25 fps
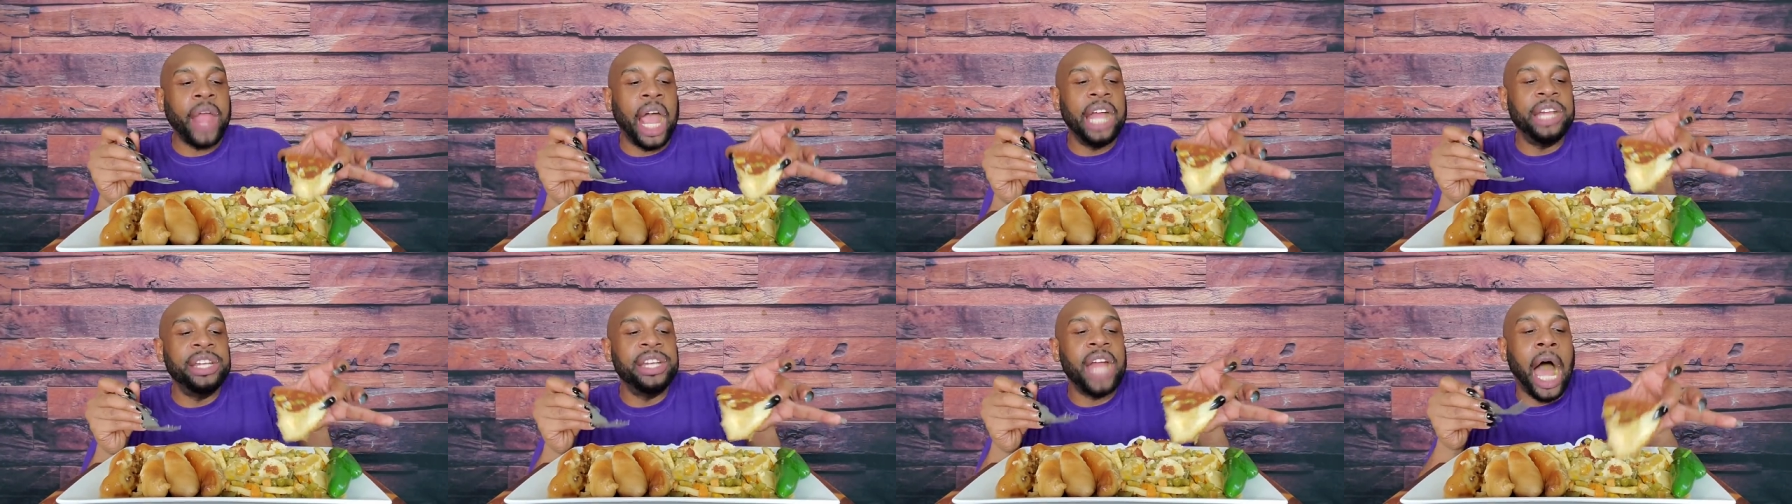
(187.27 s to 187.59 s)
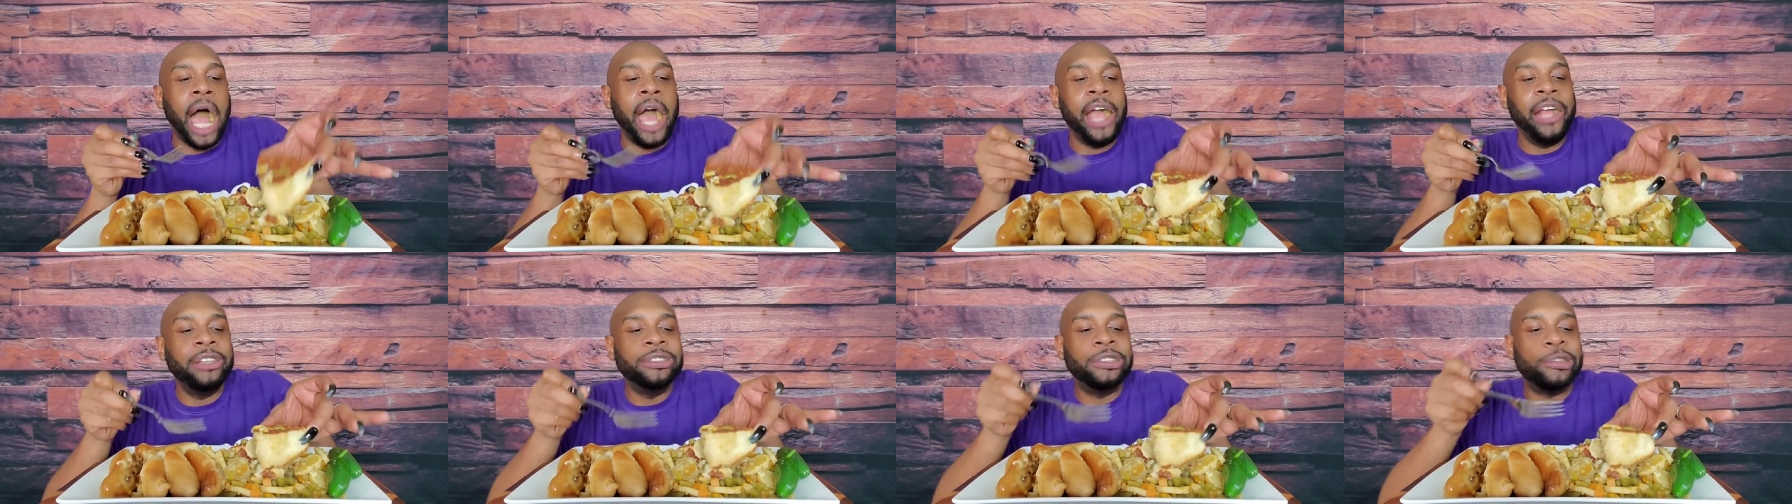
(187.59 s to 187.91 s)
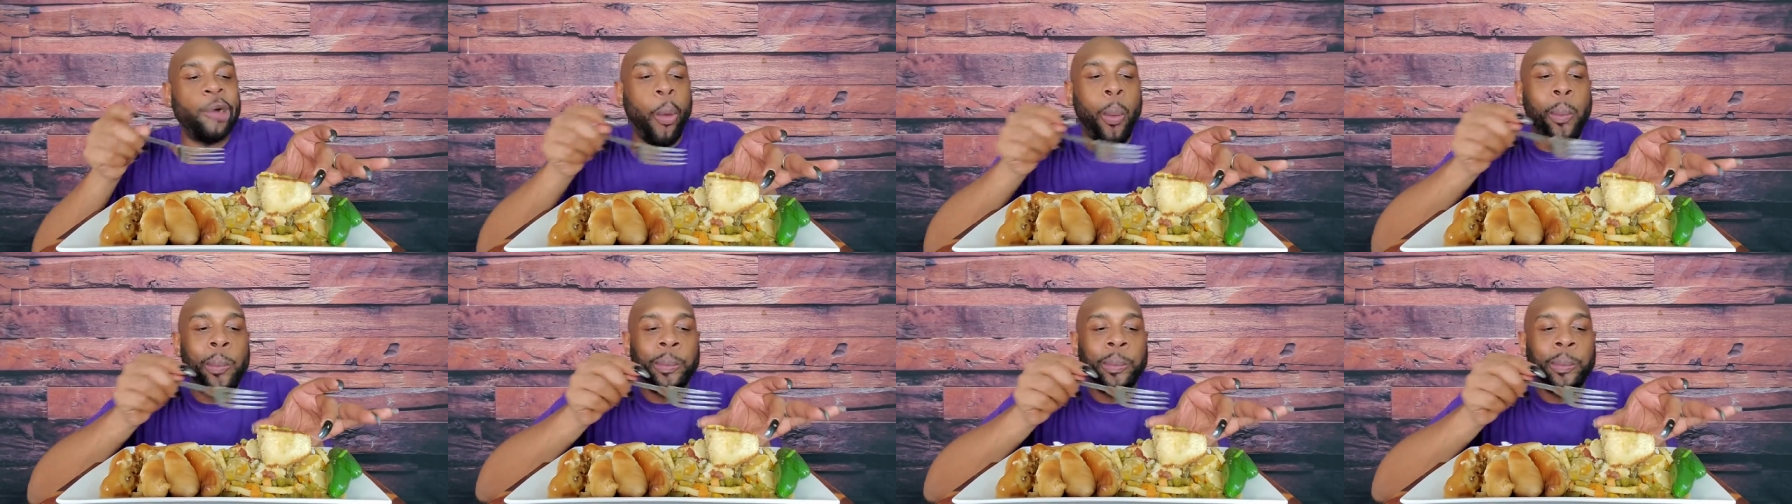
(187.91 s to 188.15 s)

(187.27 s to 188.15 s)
at night.